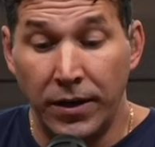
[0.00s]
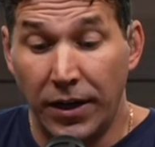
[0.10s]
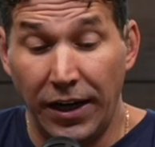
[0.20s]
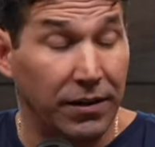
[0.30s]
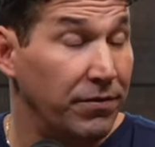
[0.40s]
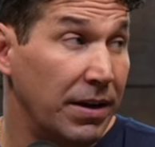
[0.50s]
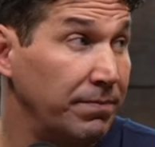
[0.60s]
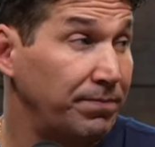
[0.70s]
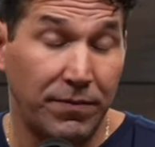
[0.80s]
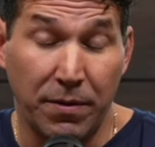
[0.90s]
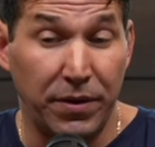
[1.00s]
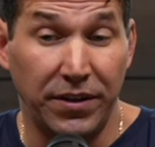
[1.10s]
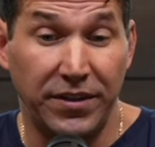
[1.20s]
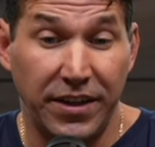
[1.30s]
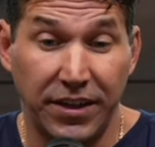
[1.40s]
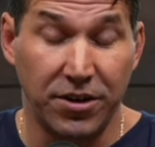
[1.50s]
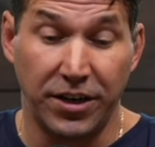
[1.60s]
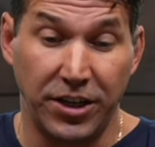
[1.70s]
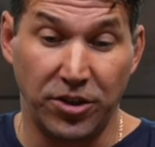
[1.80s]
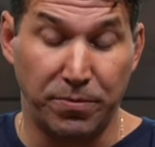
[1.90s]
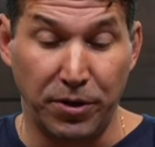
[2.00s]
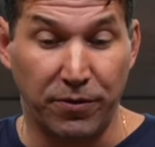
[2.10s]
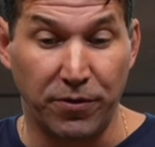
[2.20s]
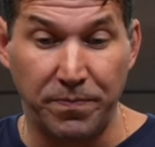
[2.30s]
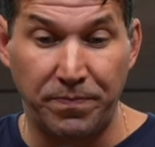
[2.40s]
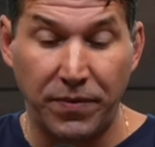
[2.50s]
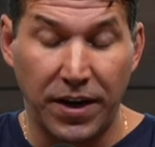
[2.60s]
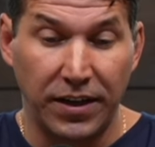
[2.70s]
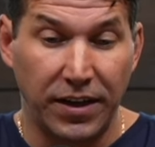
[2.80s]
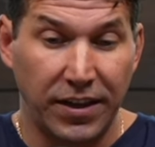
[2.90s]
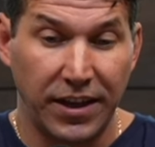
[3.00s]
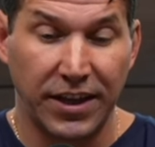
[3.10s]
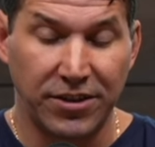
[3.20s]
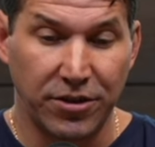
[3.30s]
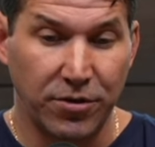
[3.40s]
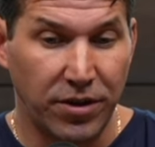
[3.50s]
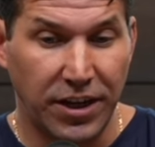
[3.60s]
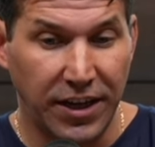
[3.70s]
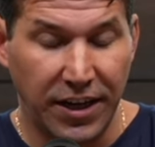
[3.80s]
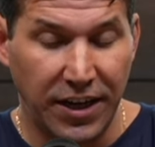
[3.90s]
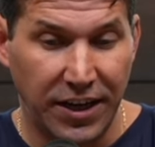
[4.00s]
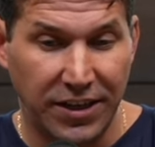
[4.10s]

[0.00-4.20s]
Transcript: I love that. The yeah. feeling of the incarnation is beautiful. Yeah. I, I think that's so the and it does